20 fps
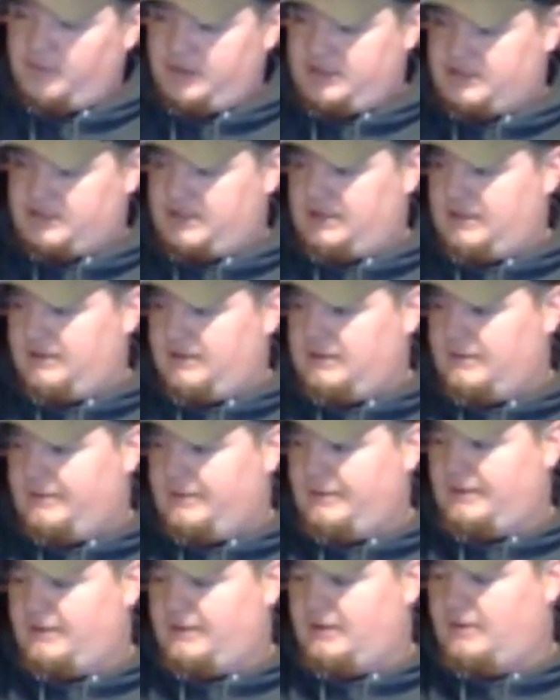whiskey
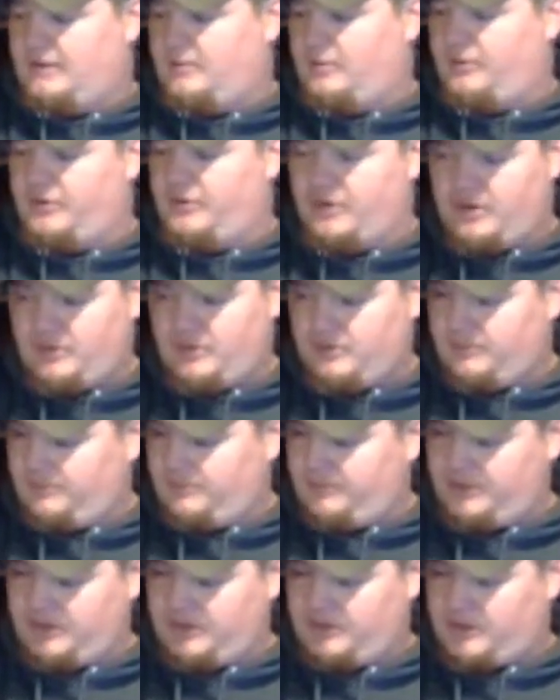with no,
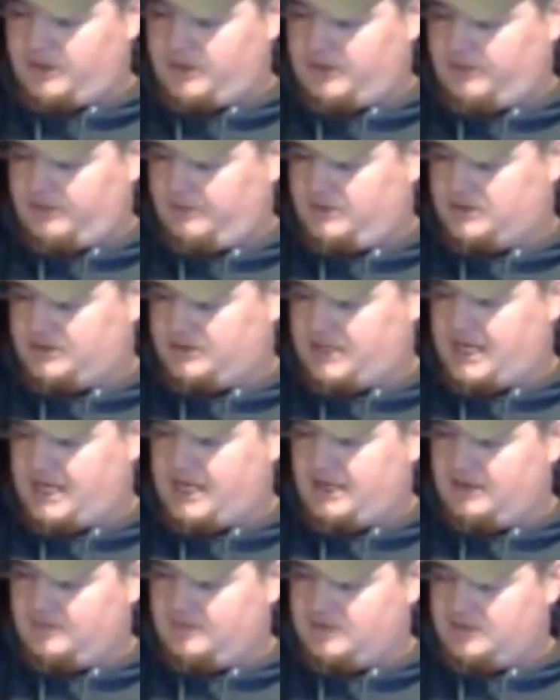artificial
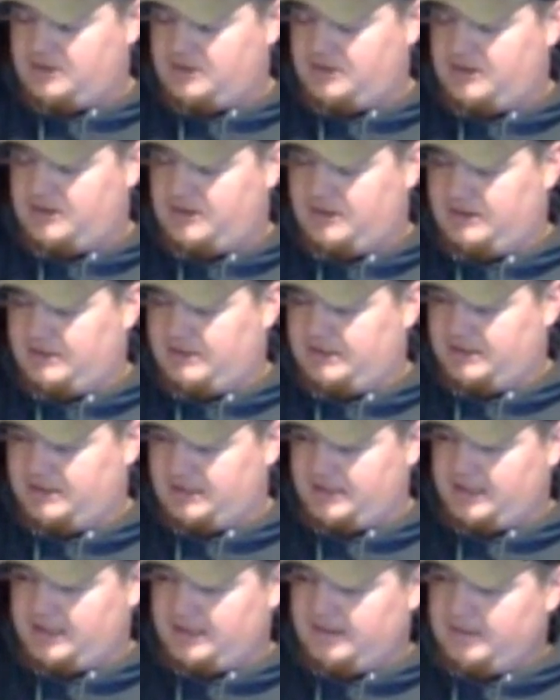additives or anything like
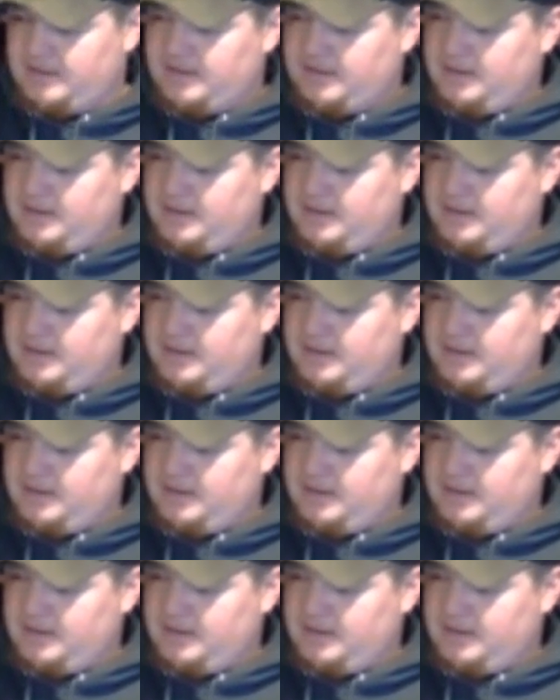that,